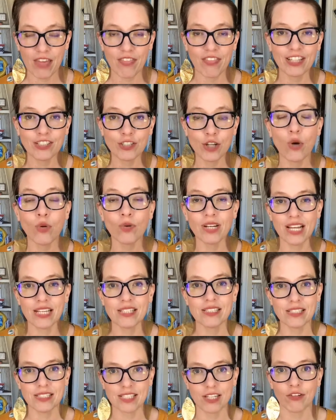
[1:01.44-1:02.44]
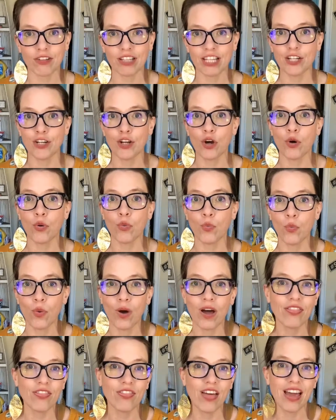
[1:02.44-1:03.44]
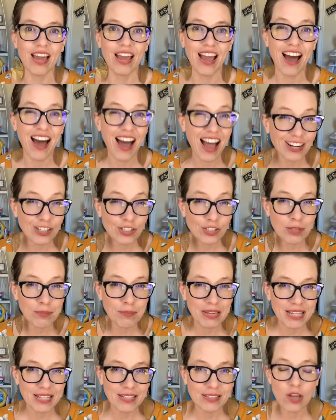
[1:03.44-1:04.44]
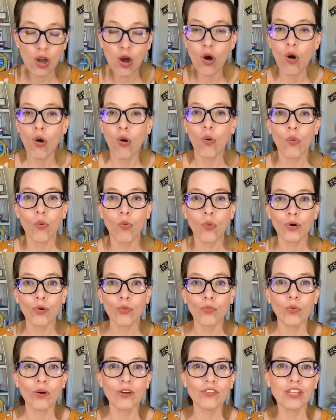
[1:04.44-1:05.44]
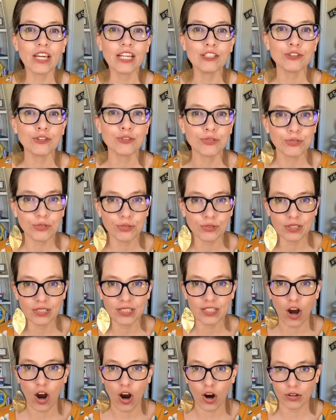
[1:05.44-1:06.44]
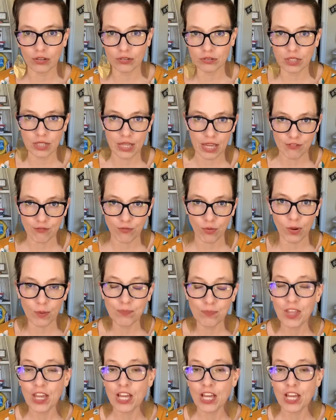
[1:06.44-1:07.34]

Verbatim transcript: and they don't necessarily know what that actually means or what they truly are looking for.